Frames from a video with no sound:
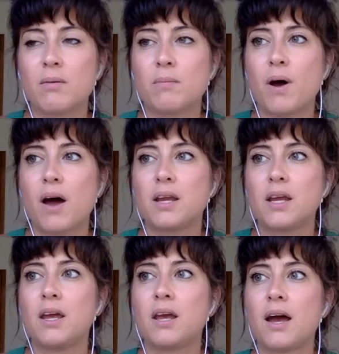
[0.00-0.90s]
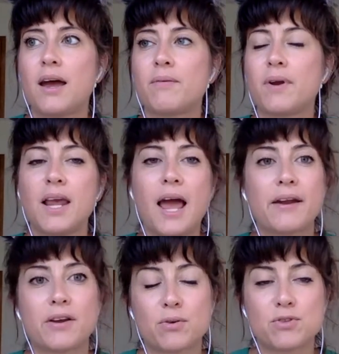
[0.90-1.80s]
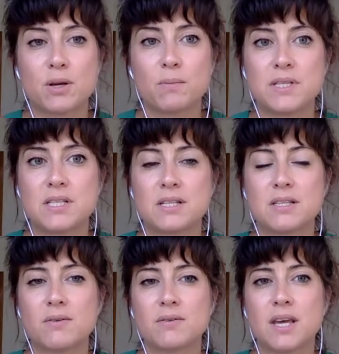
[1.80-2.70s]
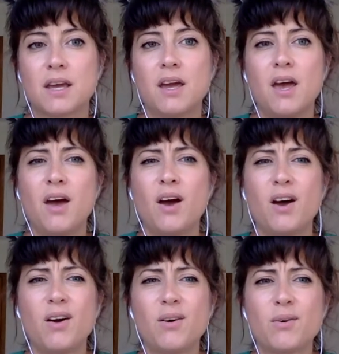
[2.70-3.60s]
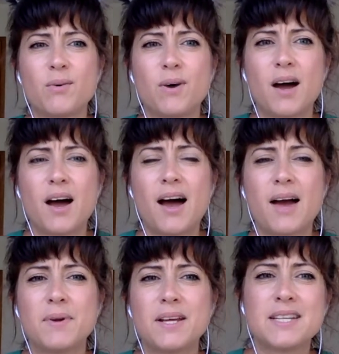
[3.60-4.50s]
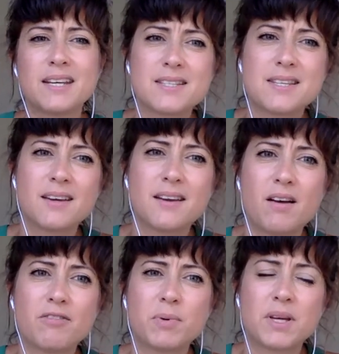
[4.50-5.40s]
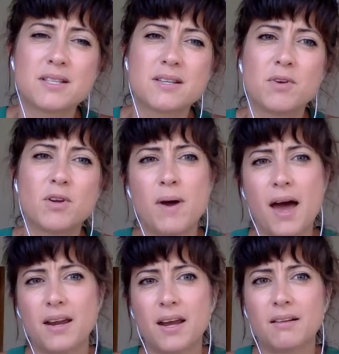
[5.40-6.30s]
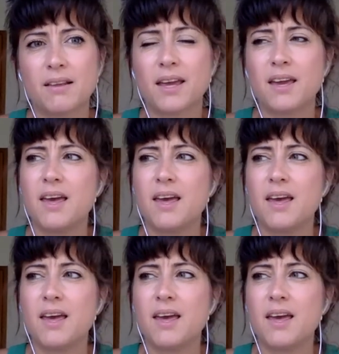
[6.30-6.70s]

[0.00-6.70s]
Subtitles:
EMBODY, I already had a coaching business and I was like, I'm not dancing enough because I'm nomadic. Like